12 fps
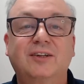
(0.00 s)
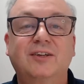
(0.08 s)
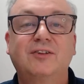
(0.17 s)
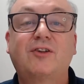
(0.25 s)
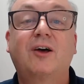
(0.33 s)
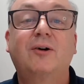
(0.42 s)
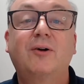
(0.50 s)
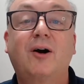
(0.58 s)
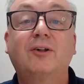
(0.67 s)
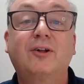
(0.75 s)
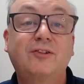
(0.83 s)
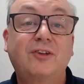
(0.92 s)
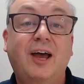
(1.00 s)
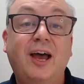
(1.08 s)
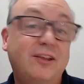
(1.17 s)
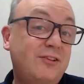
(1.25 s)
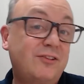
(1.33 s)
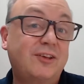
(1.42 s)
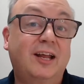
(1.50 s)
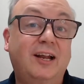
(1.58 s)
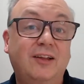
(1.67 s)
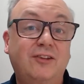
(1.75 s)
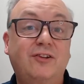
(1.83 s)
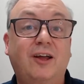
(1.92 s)
So hold on to your hats and
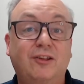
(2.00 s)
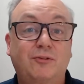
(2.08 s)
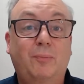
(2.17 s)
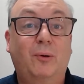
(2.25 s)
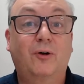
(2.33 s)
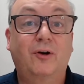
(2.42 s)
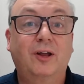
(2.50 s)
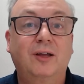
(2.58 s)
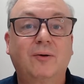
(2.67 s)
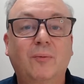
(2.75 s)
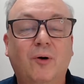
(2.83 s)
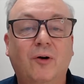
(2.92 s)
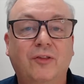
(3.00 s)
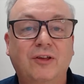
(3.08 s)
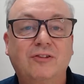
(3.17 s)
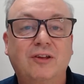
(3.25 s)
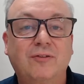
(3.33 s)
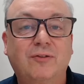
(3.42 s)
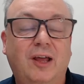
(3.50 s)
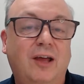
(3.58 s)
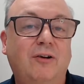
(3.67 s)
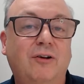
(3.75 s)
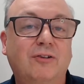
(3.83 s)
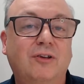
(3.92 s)
let's start exploring what these different
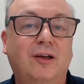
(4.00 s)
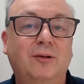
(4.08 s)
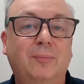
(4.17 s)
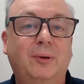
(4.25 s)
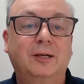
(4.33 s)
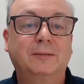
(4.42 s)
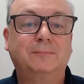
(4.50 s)
areas are going to be.